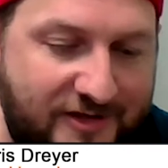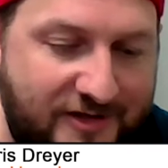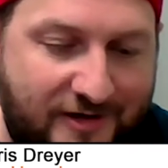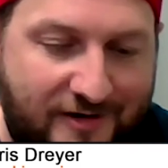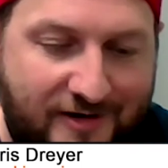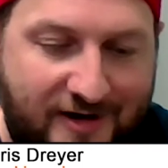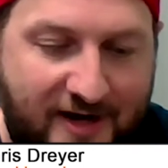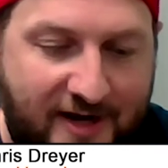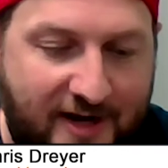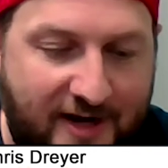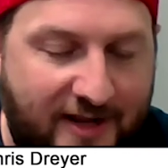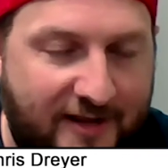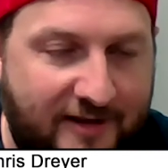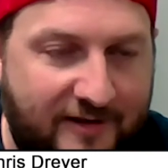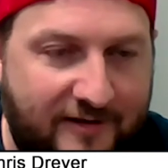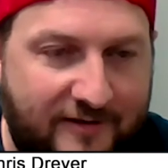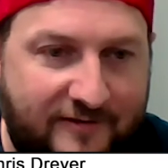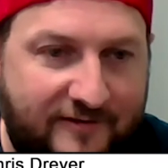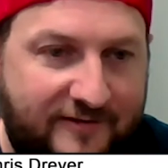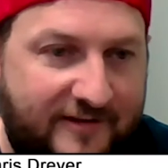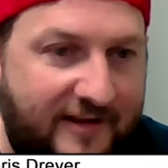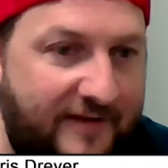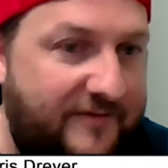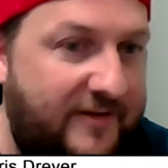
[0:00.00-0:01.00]
generating
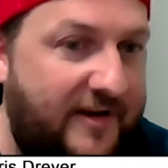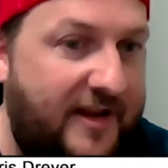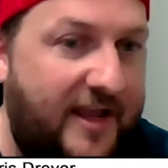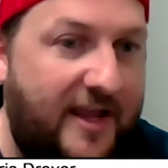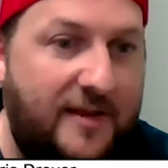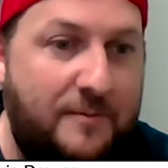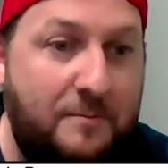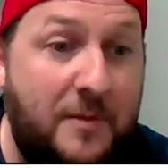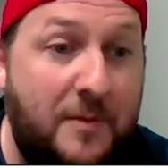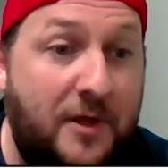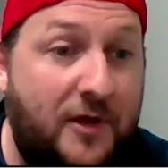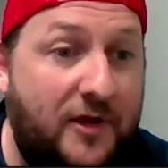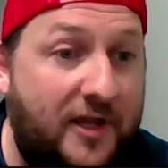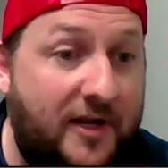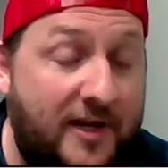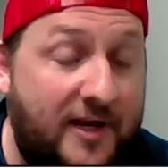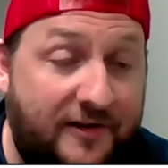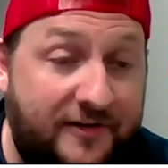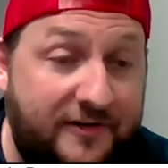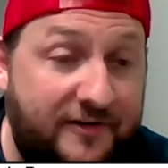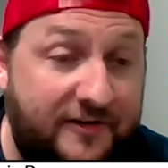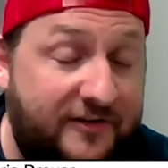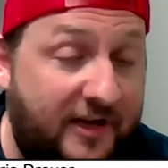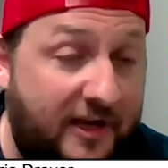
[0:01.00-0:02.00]
seven to eight million
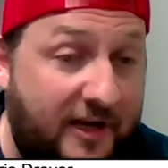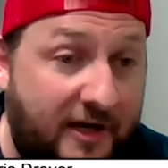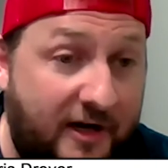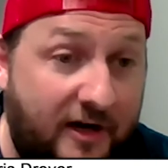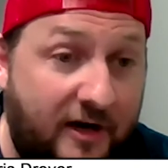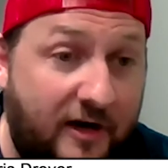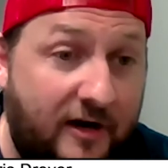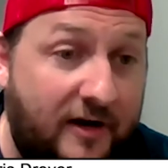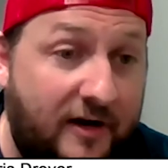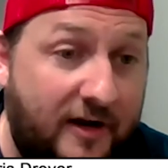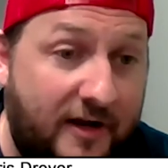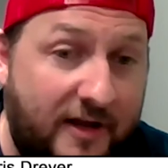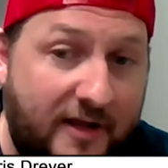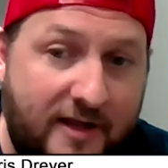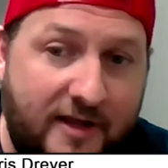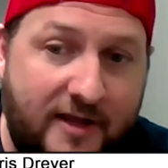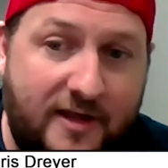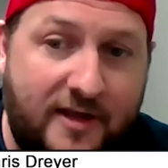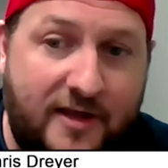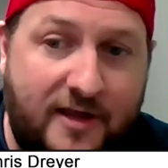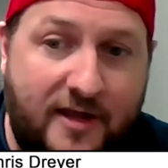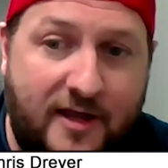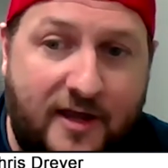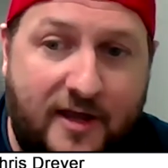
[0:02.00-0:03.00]
dollars a year.
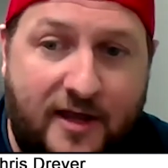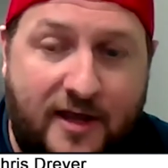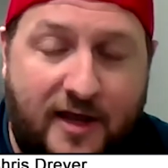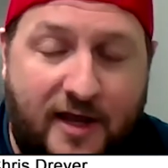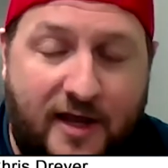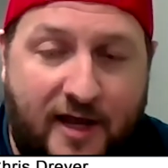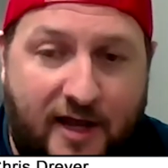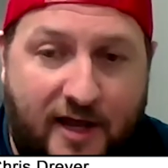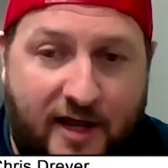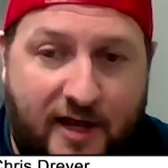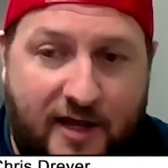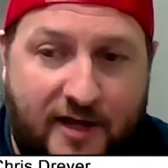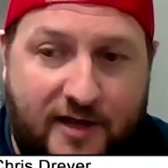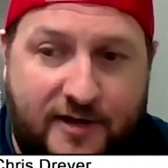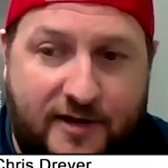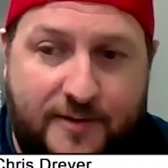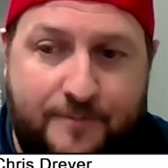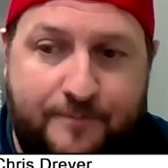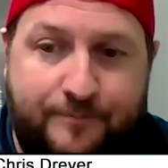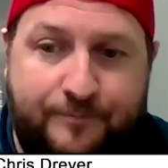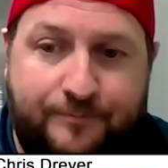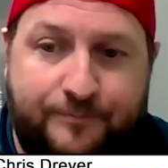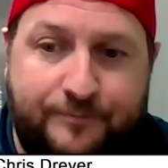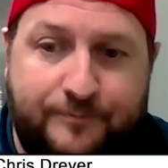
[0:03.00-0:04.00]
Um,